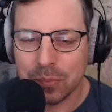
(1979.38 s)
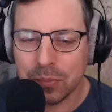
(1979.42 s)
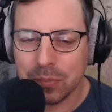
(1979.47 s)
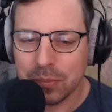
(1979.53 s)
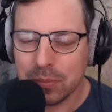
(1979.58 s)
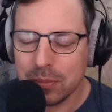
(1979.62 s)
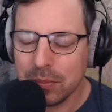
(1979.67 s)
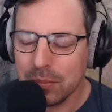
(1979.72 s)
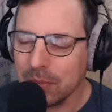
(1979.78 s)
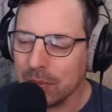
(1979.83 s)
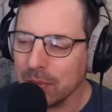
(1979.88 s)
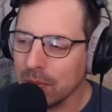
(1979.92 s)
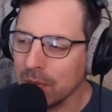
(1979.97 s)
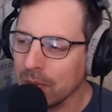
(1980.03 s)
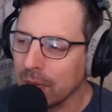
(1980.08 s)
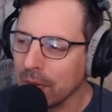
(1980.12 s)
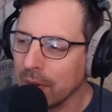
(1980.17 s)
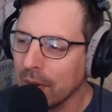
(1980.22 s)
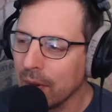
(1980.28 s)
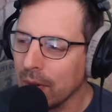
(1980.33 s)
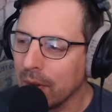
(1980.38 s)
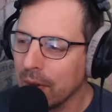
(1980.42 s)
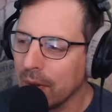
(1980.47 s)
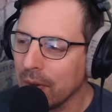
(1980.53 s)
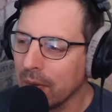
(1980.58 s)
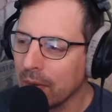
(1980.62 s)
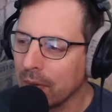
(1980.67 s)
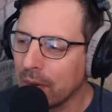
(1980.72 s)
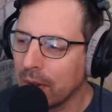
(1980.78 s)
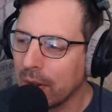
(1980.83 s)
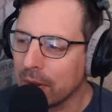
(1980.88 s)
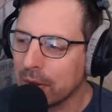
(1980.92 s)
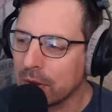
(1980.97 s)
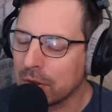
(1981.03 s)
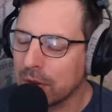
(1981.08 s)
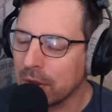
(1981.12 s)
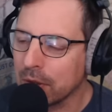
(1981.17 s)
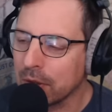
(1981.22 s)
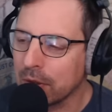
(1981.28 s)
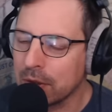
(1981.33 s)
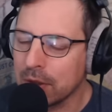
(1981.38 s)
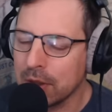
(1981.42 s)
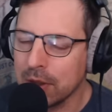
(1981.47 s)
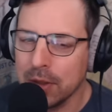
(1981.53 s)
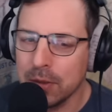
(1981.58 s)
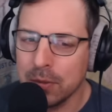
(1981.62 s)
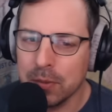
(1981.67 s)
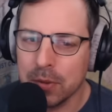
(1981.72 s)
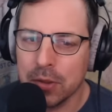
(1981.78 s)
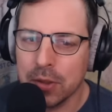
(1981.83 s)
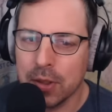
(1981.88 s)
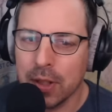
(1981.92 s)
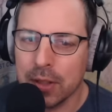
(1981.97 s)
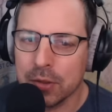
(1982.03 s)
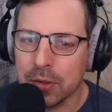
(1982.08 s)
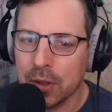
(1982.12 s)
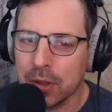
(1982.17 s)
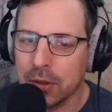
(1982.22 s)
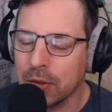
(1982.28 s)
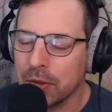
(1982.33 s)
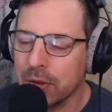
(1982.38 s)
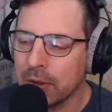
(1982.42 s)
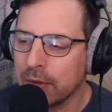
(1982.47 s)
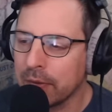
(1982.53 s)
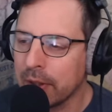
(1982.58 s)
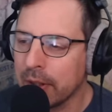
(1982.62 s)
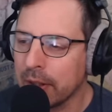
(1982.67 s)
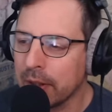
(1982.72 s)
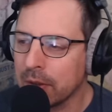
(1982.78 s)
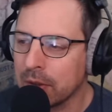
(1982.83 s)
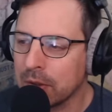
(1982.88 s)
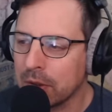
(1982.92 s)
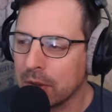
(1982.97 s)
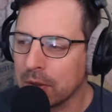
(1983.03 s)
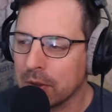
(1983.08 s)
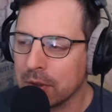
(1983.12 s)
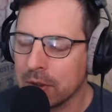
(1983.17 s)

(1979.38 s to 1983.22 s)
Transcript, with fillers: Yeah, well, it's stoked to see what you guys are all doing over there. Stoked to